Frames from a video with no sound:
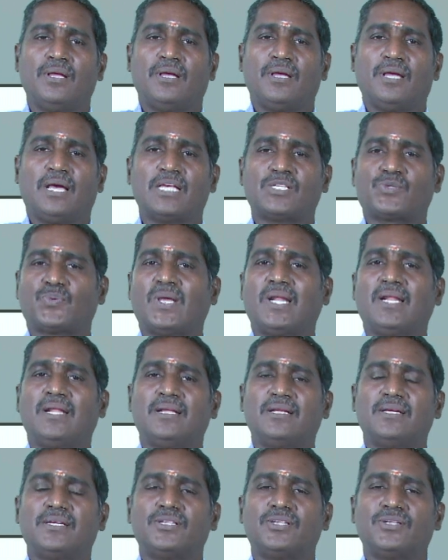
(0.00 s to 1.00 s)
as well
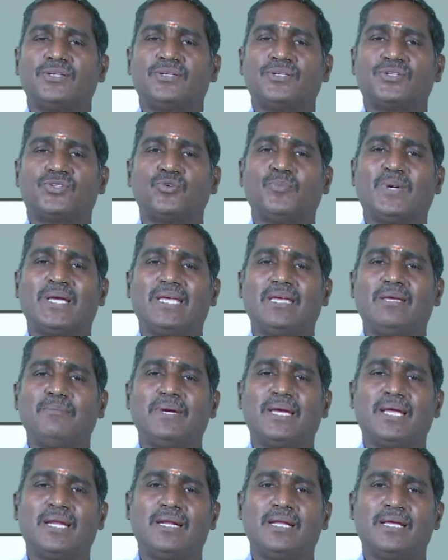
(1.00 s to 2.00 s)
to my
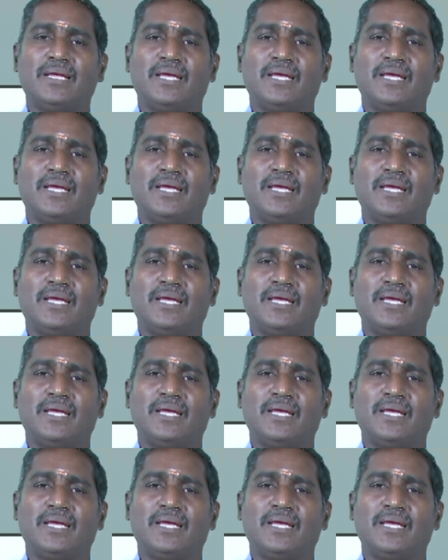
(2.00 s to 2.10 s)
email